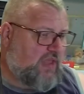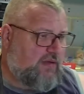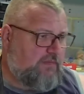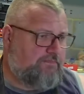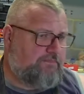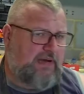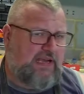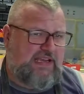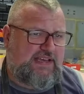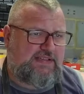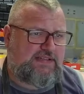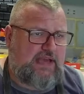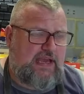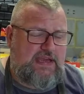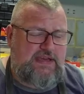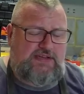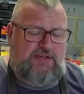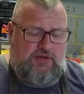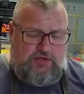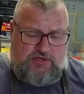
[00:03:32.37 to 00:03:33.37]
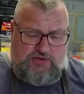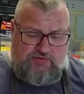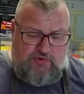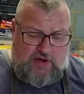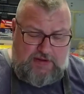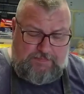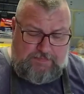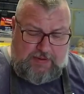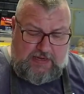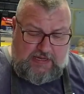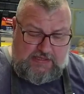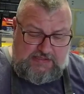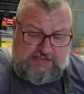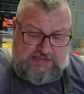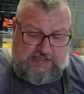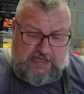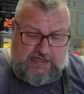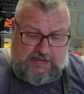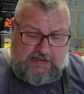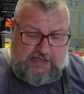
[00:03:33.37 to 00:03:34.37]
But he's got a great place
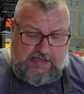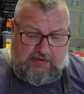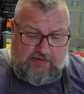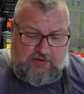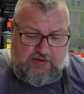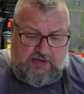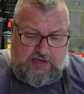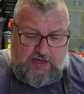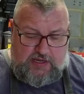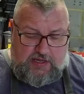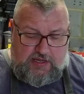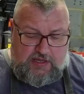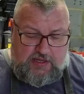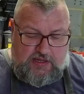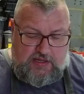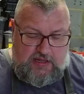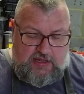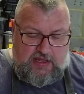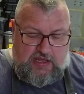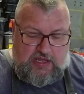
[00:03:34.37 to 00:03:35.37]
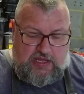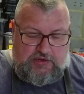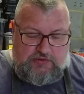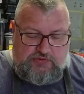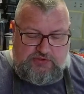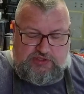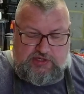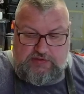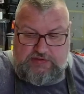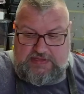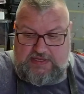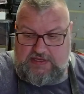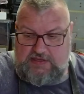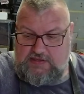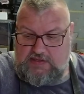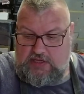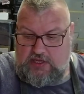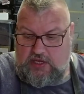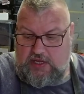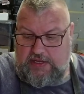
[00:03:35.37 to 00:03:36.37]
down there, and he also does
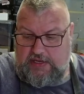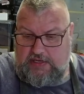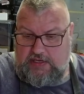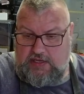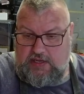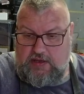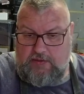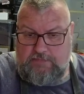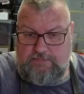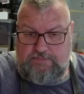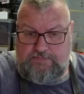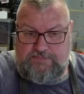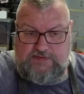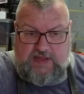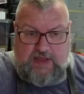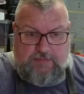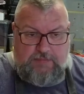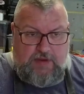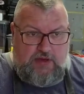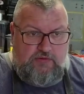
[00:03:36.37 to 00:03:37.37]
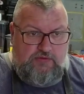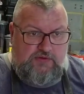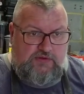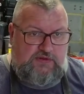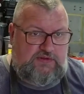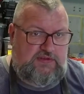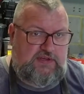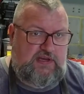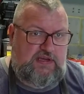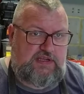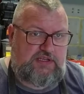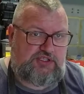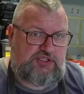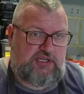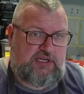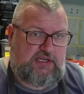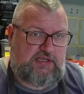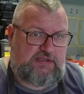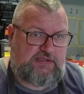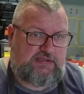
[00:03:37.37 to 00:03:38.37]
like demos and
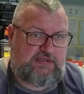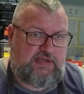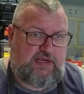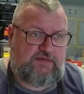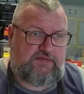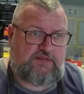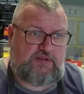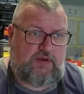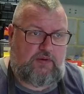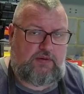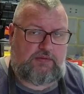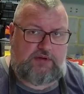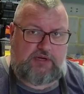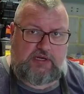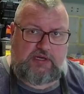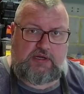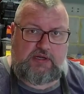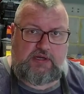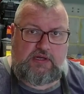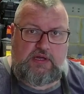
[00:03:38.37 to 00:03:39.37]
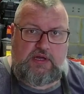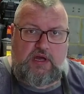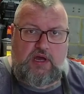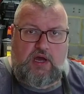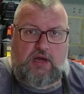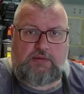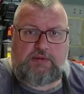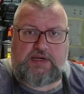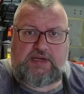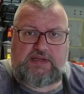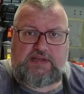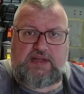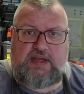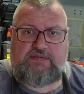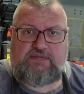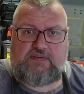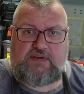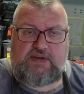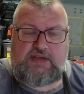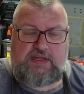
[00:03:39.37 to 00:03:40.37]
teaching and stuff. So I'm gonna
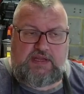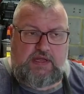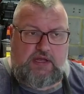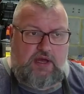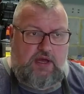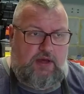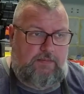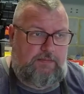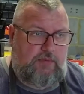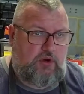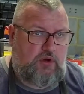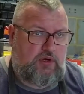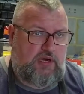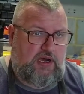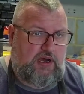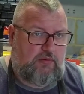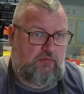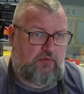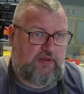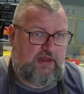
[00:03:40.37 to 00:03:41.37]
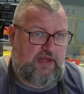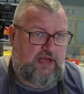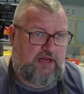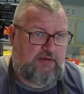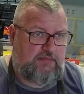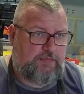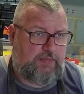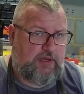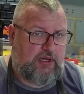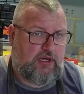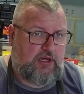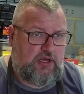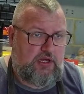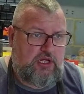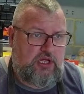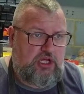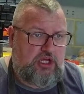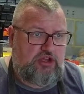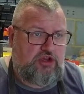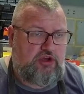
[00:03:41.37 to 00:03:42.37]
definitely hook up with Ed. But
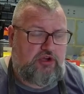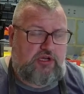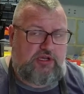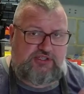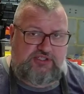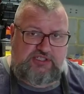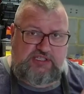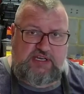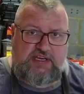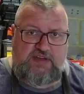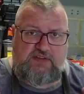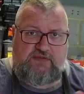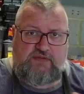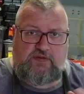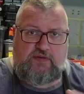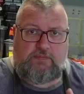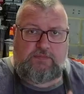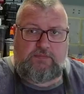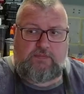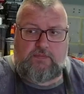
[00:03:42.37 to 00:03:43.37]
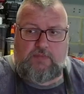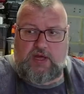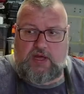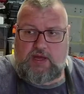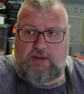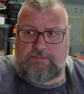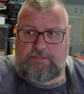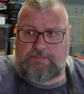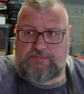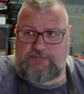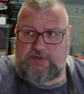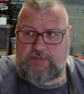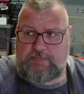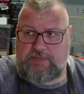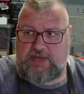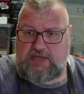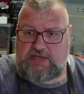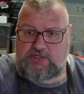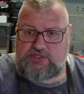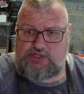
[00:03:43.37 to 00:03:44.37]
you can see from the
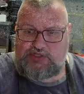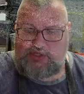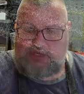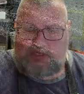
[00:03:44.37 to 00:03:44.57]
pictures I